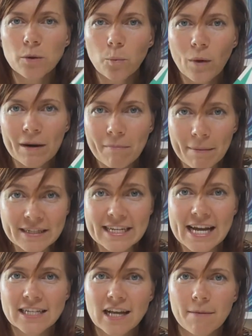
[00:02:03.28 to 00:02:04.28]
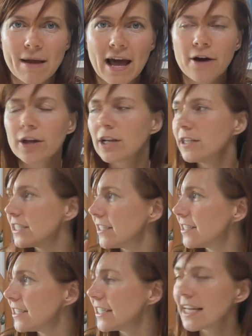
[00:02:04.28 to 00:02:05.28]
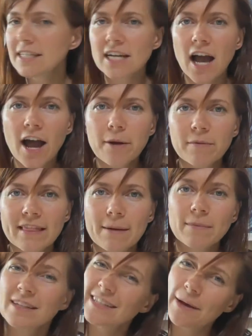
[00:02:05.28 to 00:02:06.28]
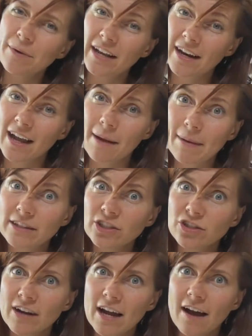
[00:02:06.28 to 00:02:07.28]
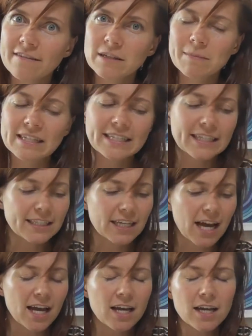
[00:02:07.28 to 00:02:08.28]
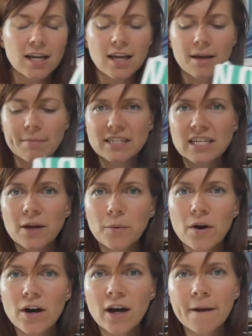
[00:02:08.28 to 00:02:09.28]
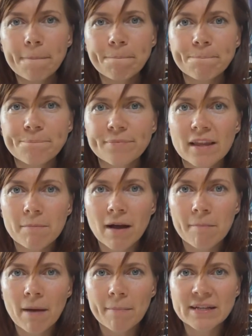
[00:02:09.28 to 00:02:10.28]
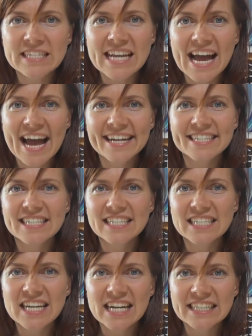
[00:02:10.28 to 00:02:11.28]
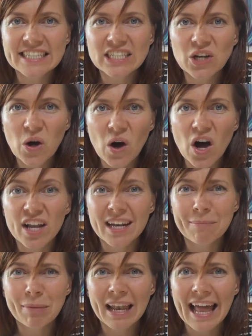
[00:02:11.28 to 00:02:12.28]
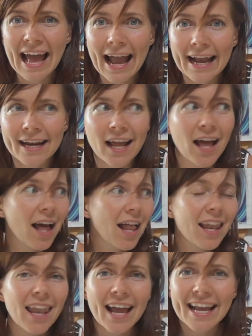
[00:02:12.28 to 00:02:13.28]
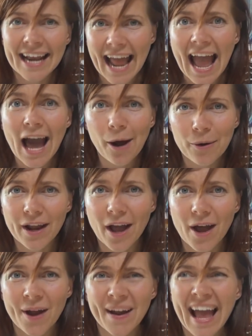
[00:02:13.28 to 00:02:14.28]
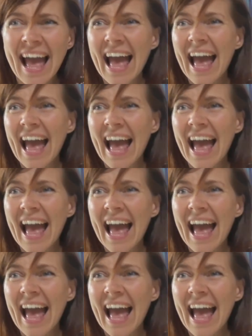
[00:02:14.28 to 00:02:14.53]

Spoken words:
when Mum and Dad come out, you just send it home with them because they were going to come out straight after my sister. But you know what? My Mum and Dad just got on the plane like an hour ago.